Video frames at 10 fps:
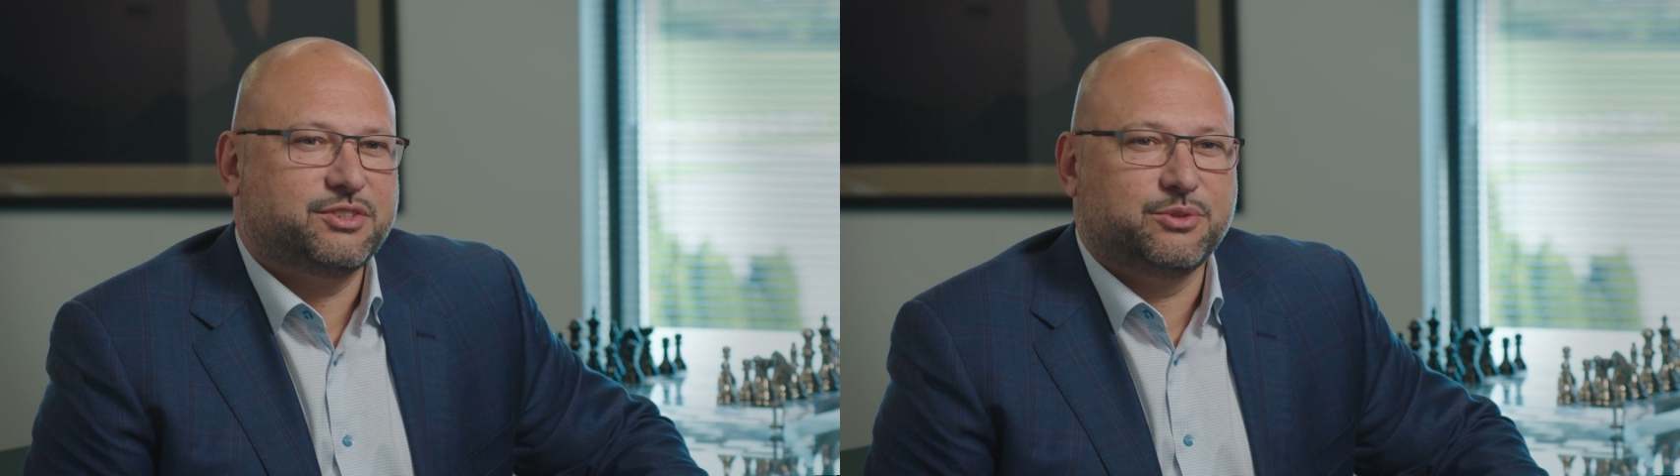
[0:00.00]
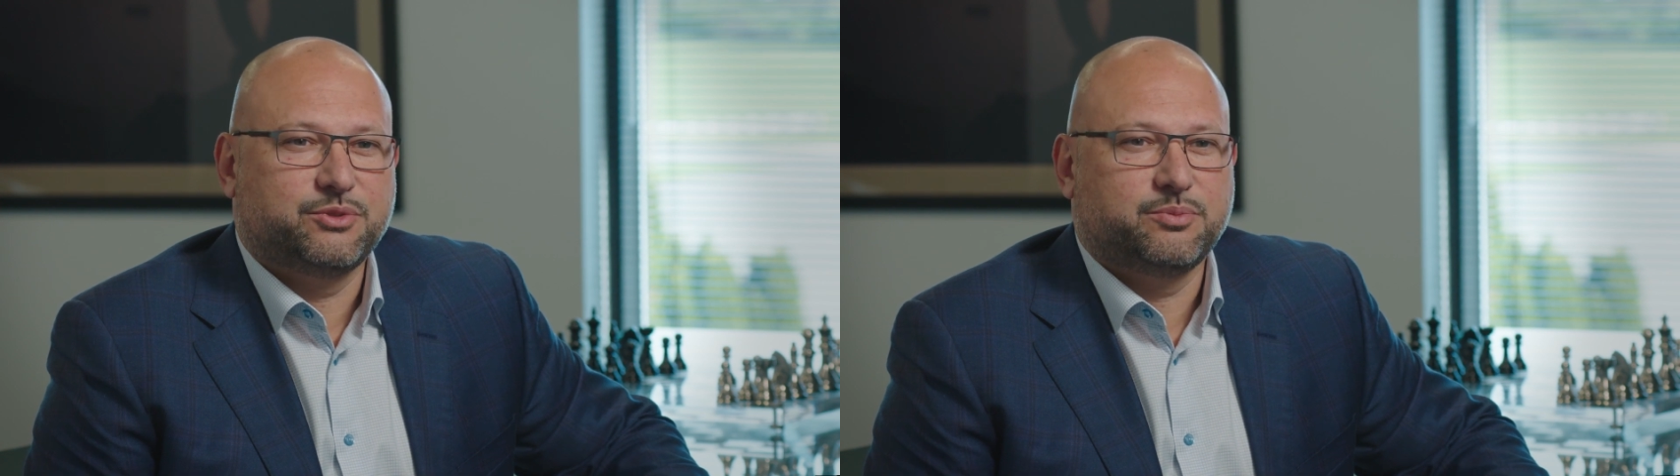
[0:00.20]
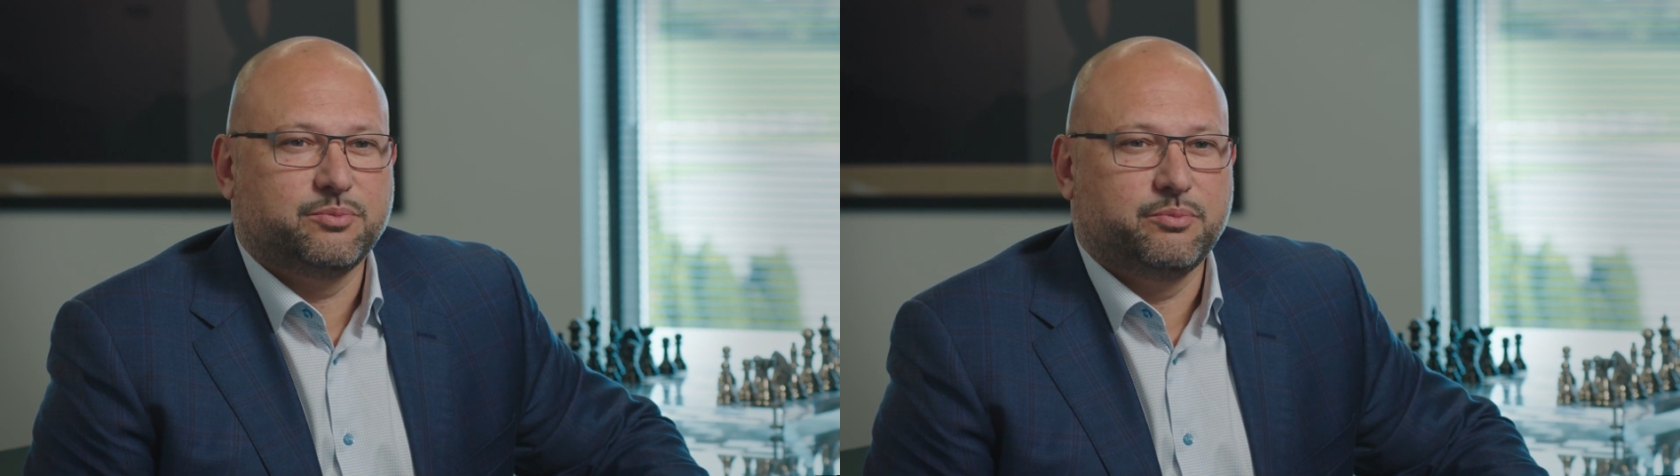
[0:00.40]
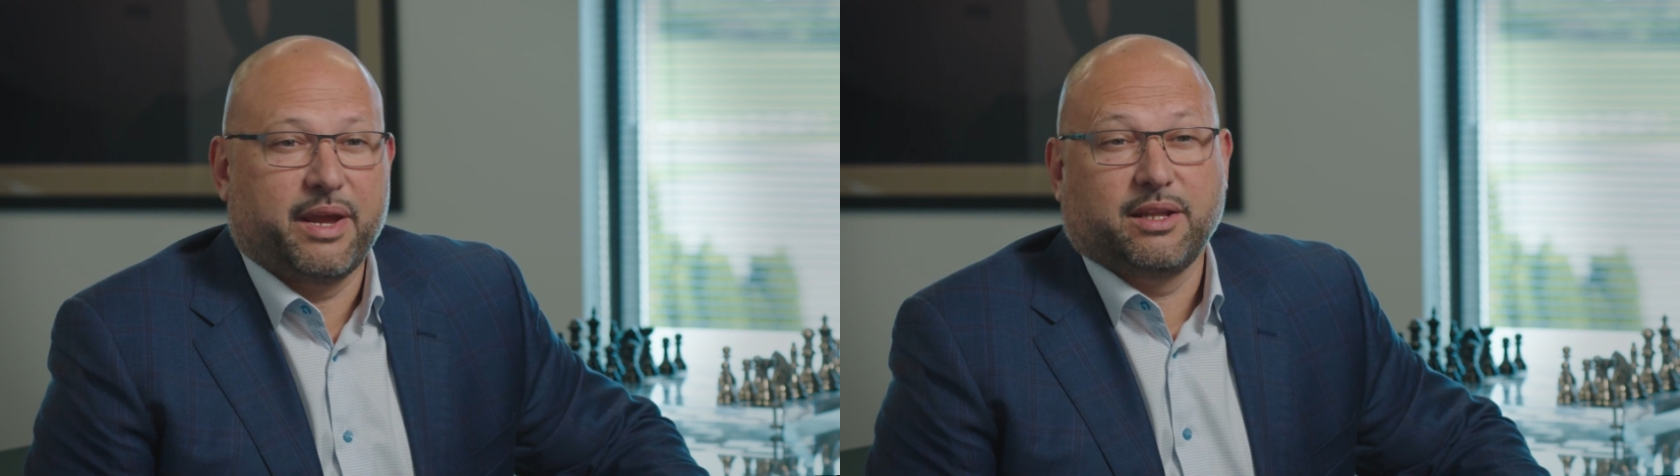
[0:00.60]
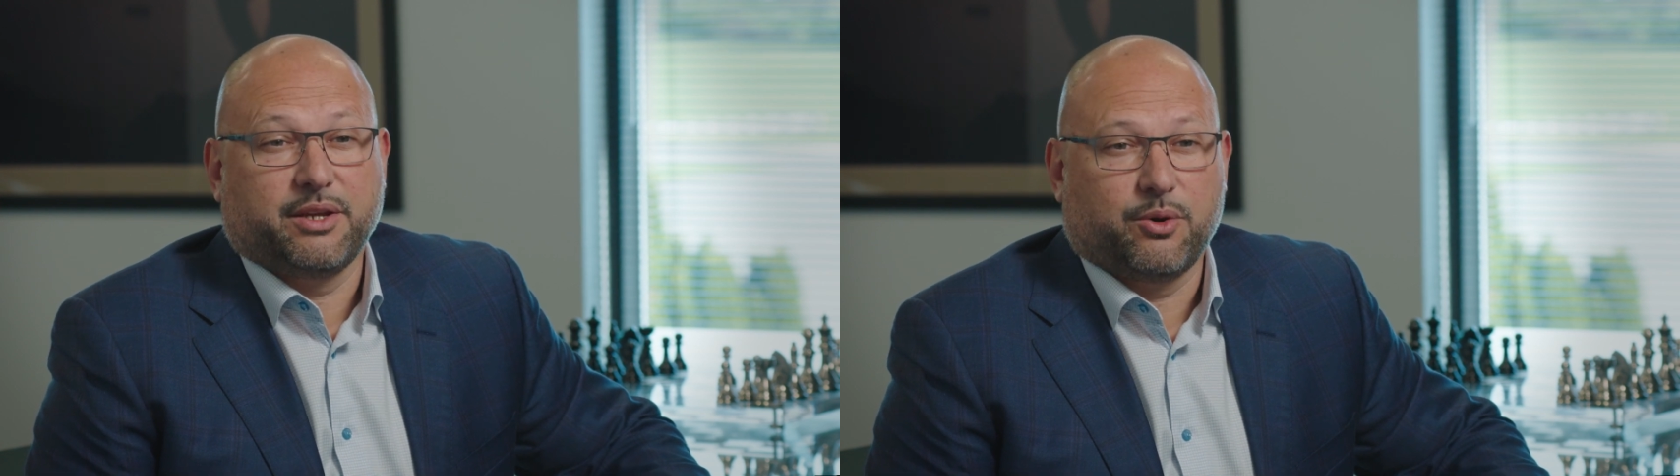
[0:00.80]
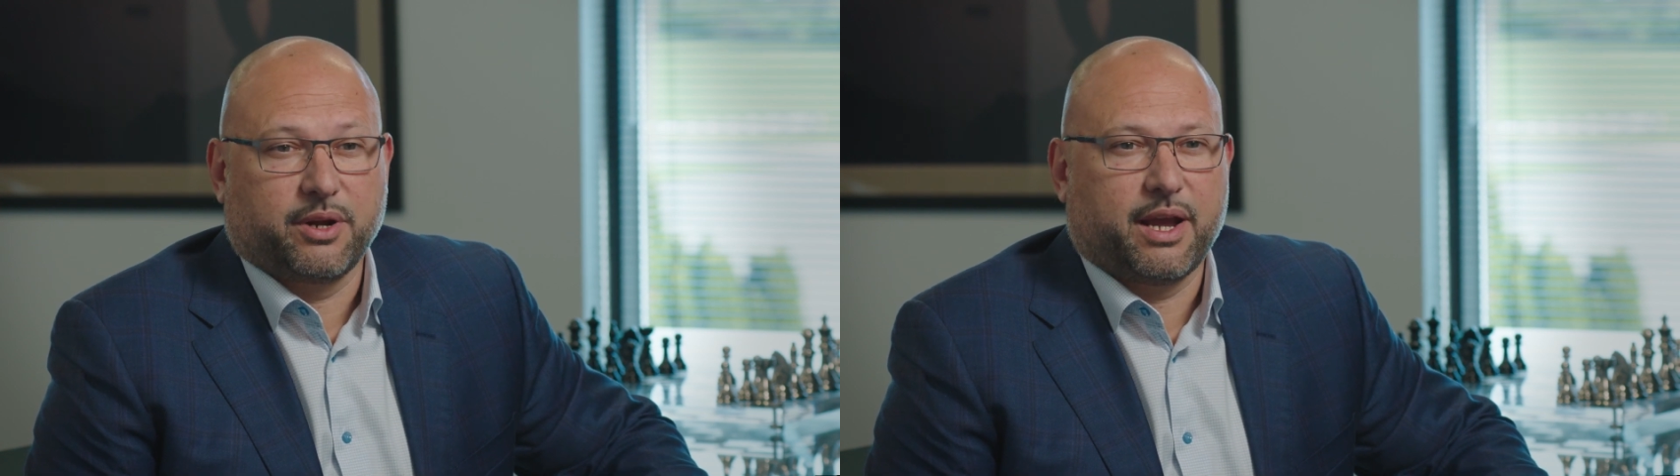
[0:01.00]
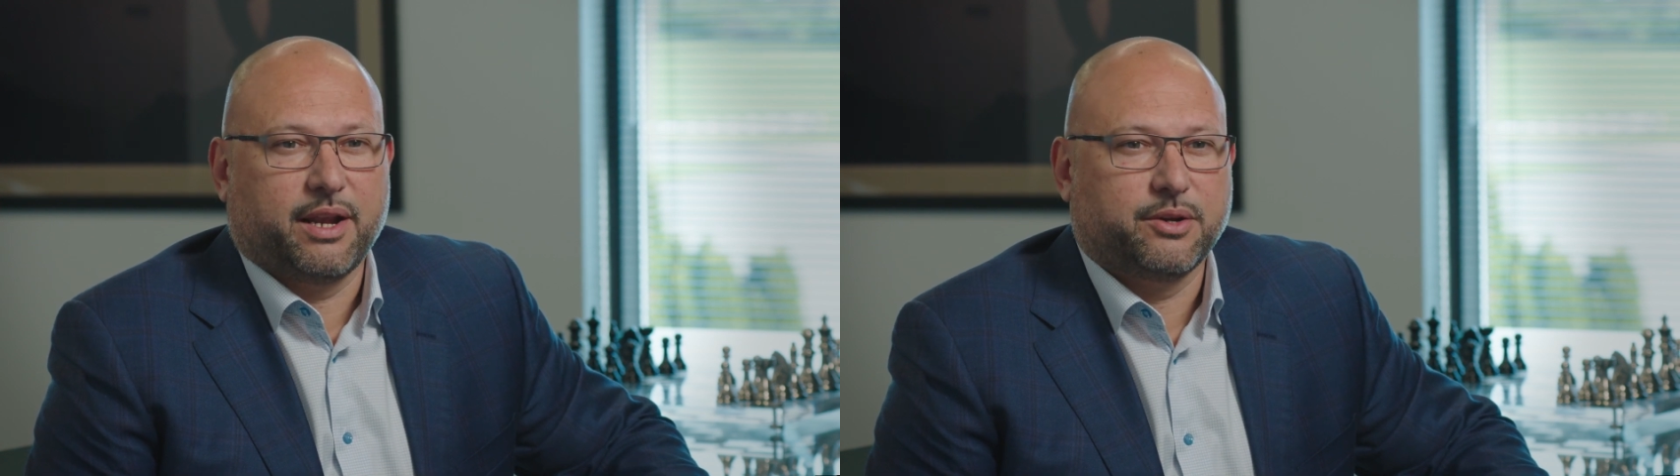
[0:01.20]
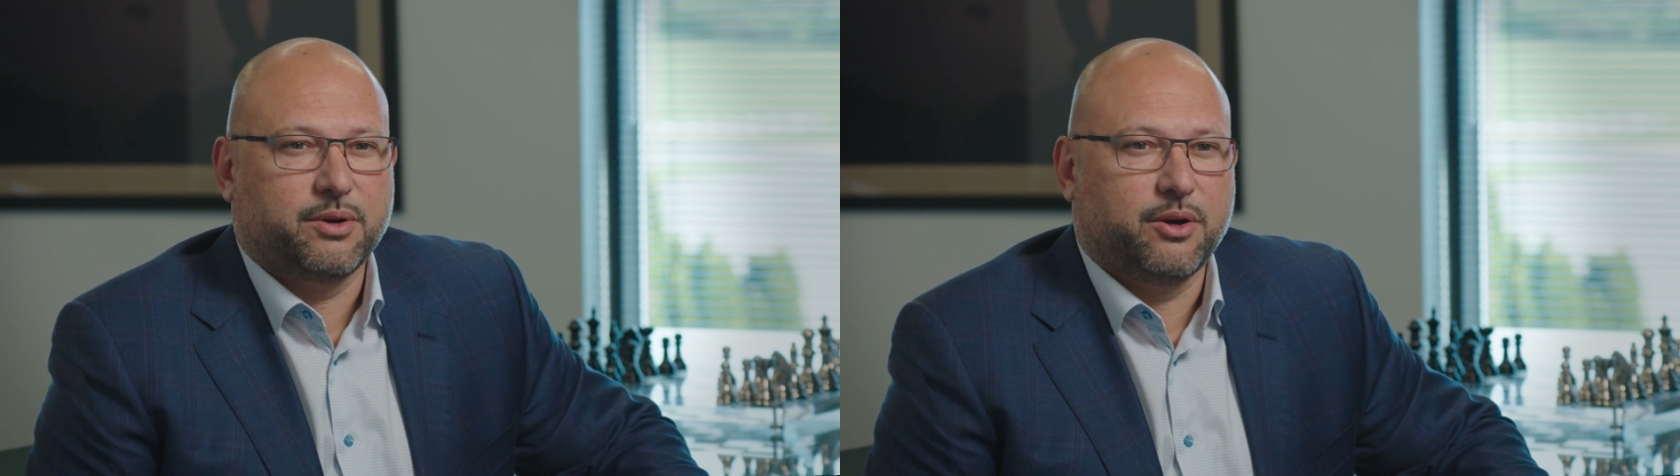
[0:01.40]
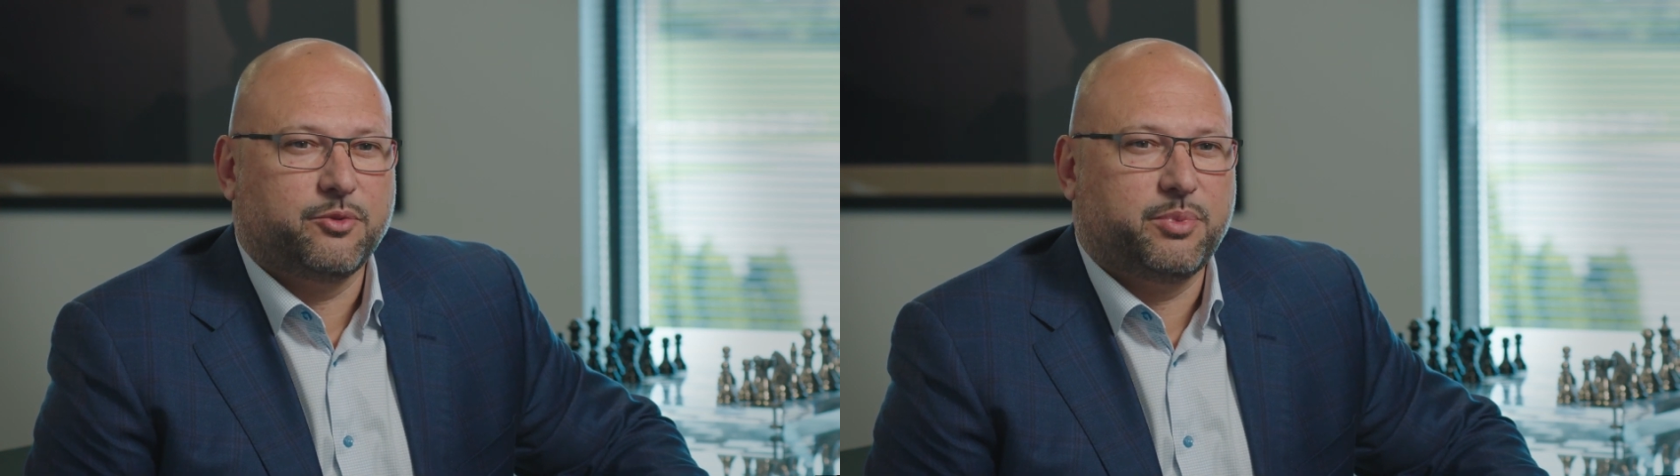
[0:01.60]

it was mainly organic growth,